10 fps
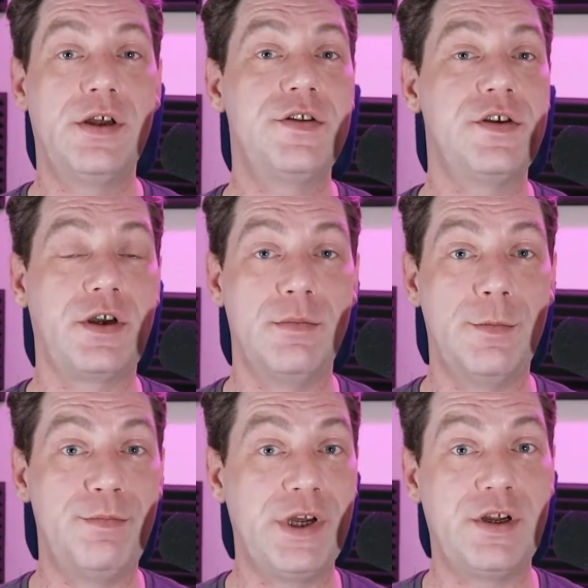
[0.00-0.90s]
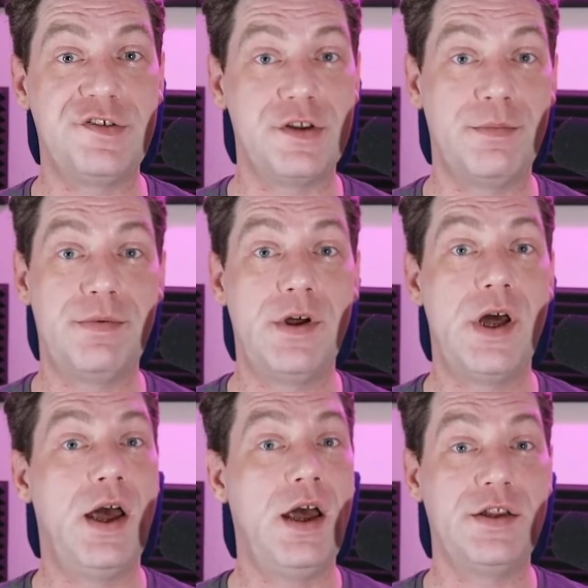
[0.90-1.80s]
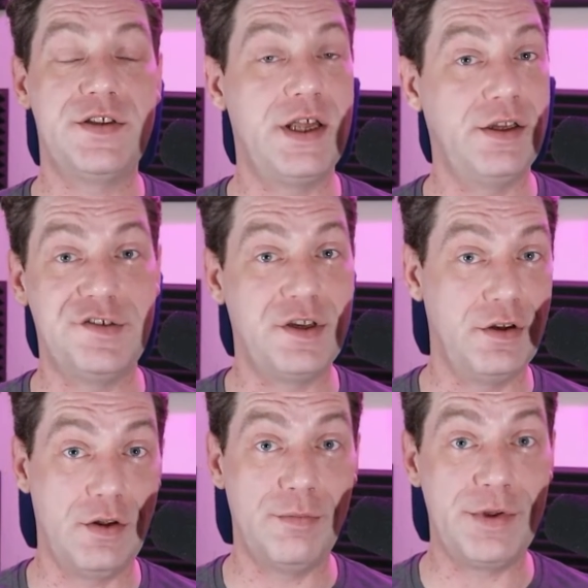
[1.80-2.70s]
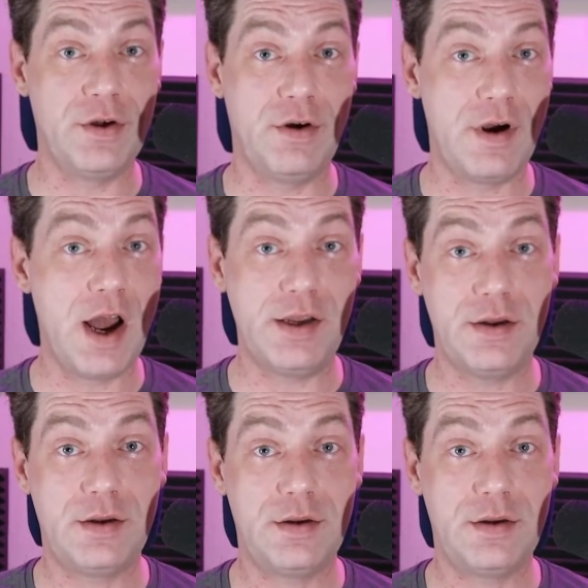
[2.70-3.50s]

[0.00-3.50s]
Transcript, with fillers: to come and pick us up and tell us it'll all be all right.